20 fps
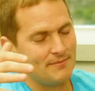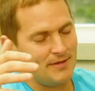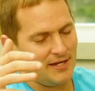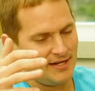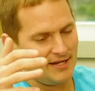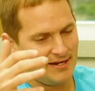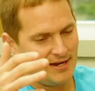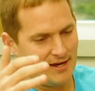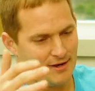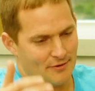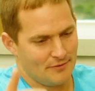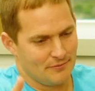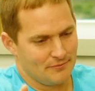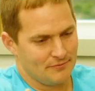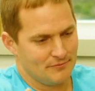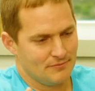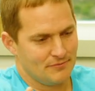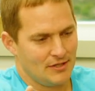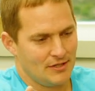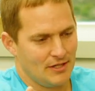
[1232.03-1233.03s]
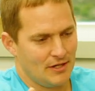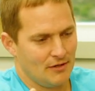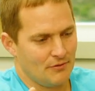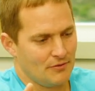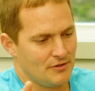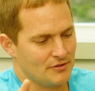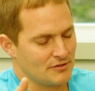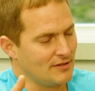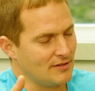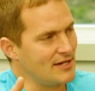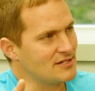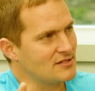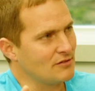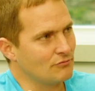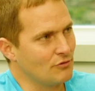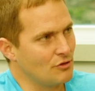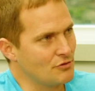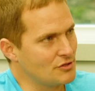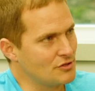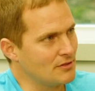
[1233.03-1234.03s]
They can now, you know, there's less
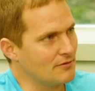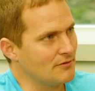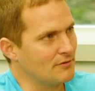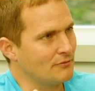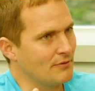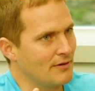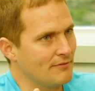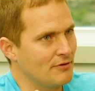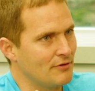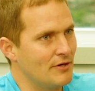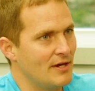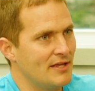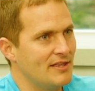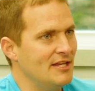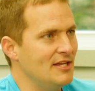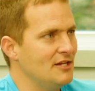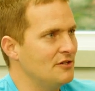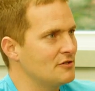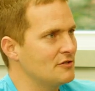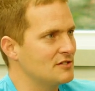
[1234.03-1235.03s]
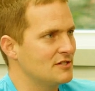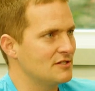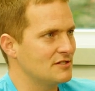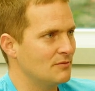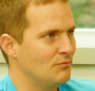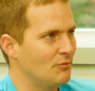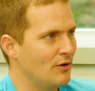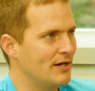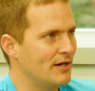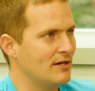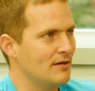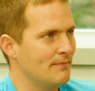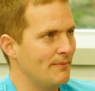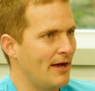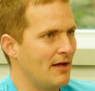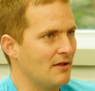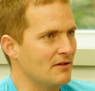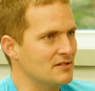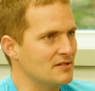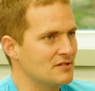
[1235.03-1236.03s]
erosion of the river, and the ecosystem went into
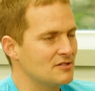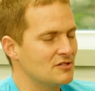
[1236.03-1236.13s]
balance.